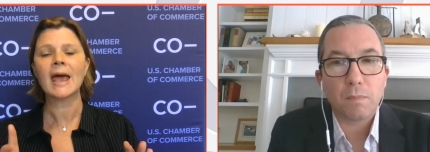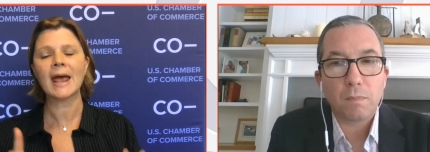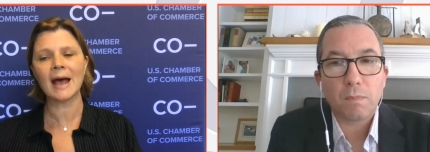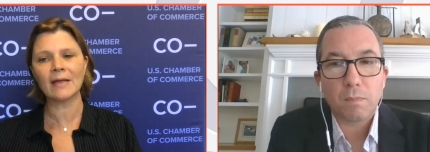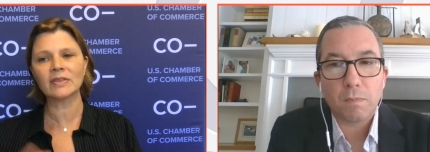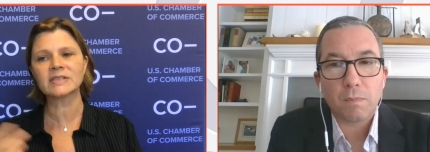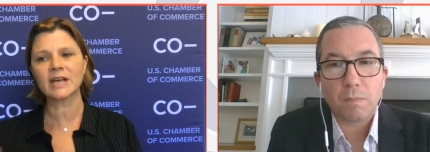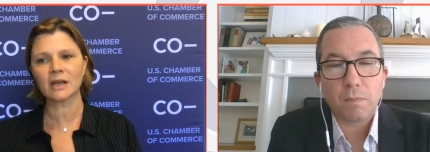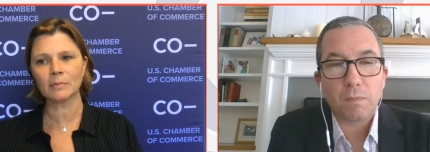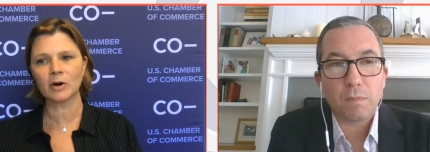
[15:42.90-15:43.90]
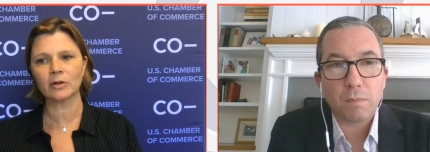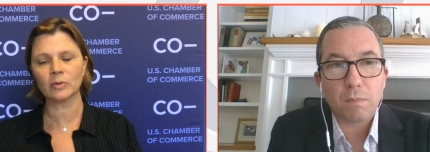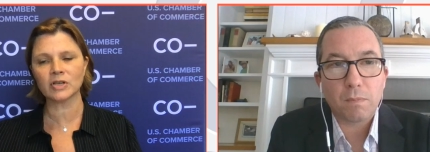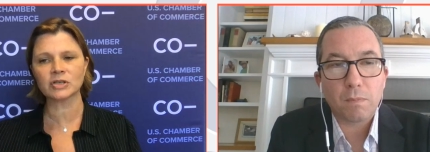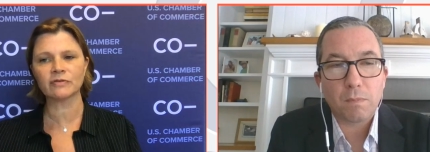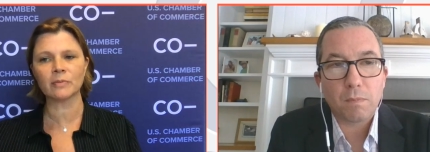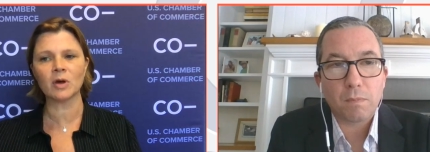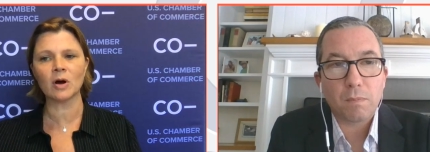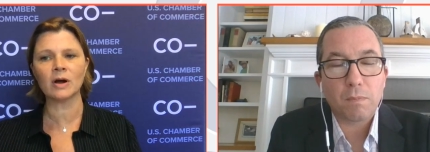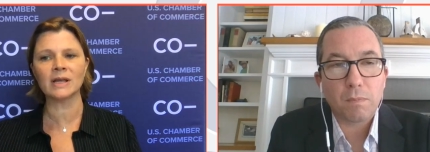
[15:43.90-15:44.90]
Speaker 1: And the second part of the question from the
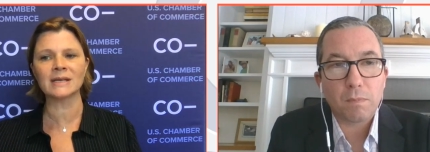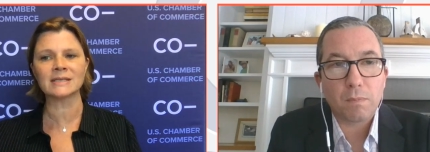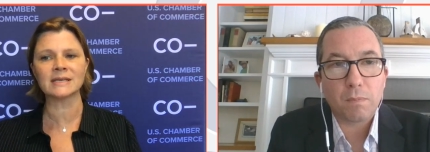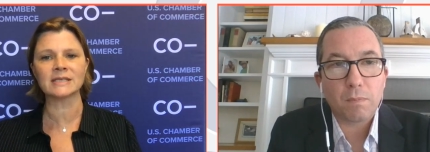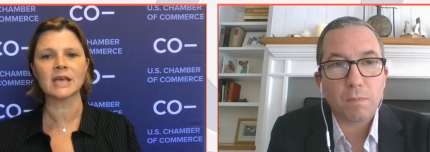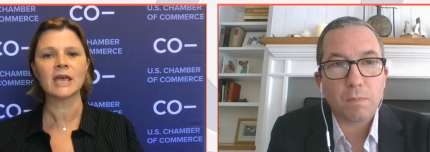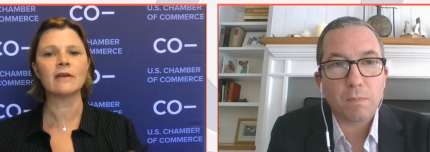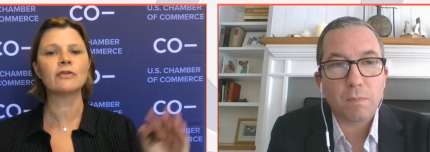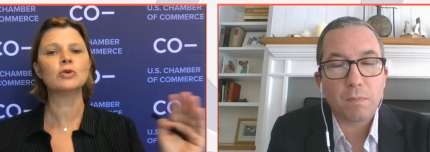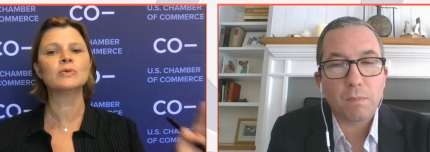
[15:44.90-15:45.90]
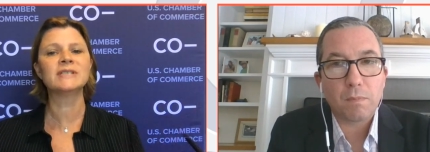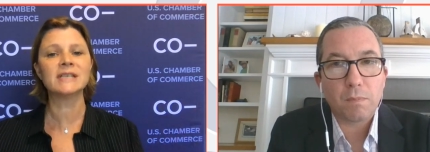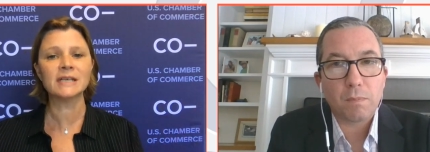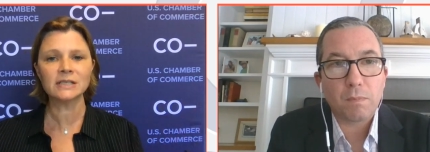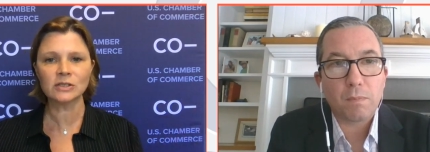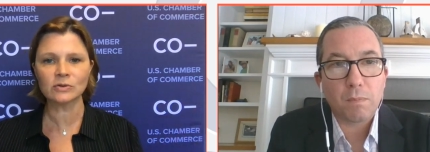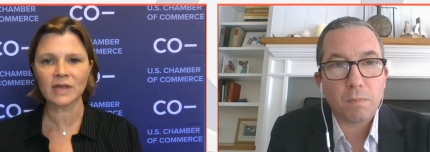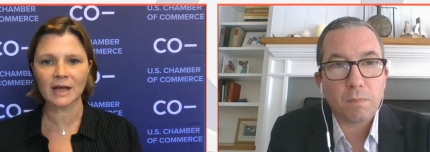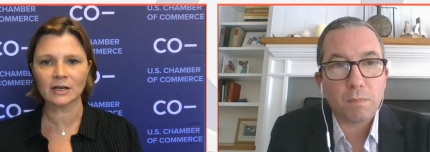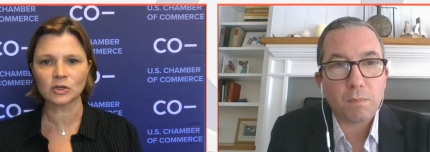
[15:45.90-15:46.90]
audience is, if you did do that
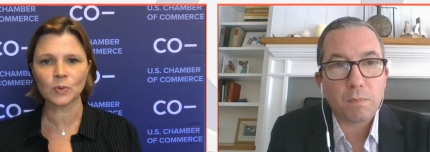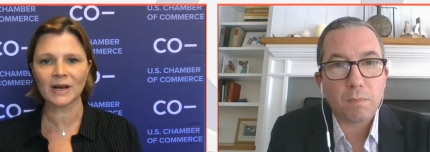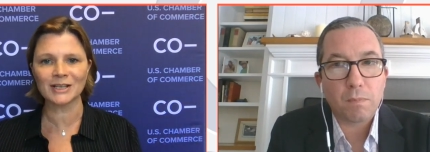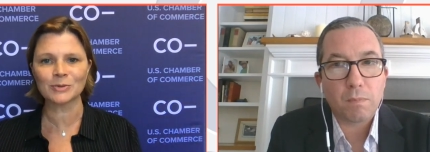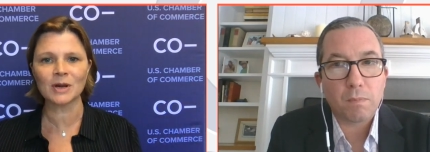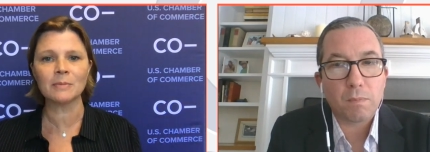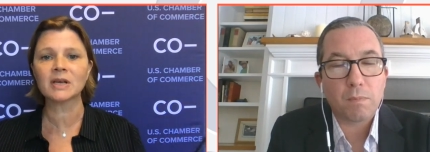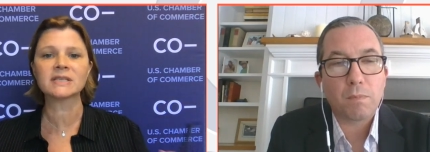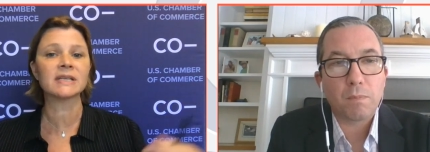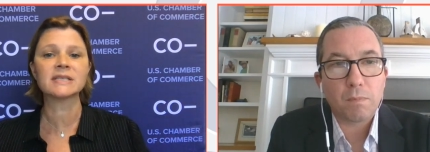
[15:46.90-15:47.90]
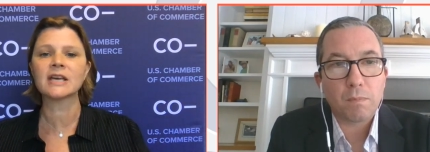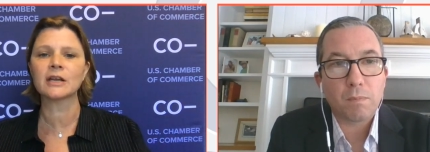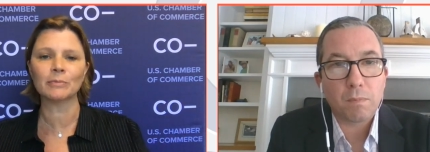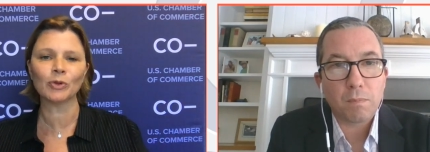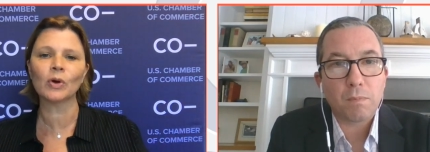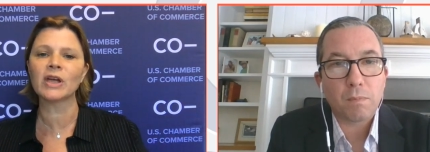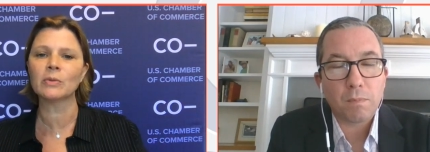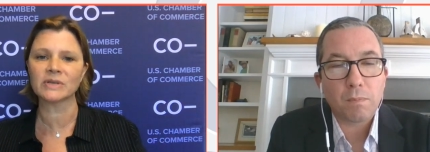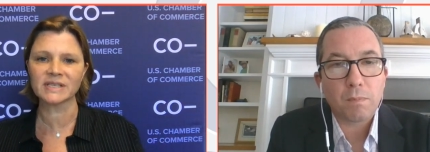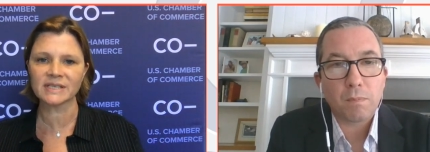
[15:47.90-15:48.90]
in twenty twenty, because let's say an employee
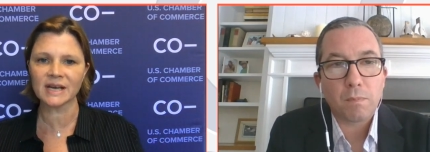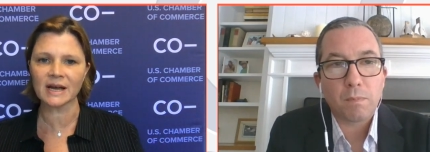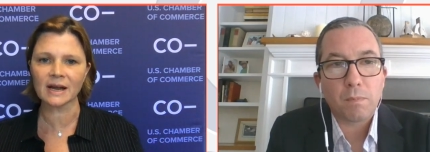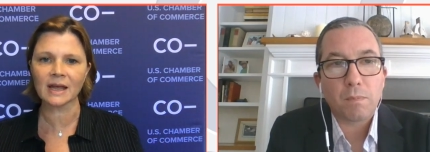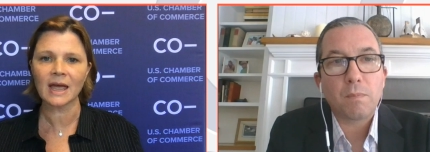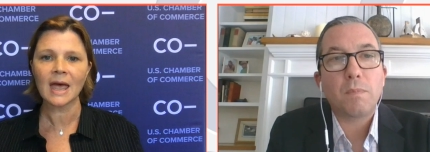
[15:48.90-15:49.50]
was sick,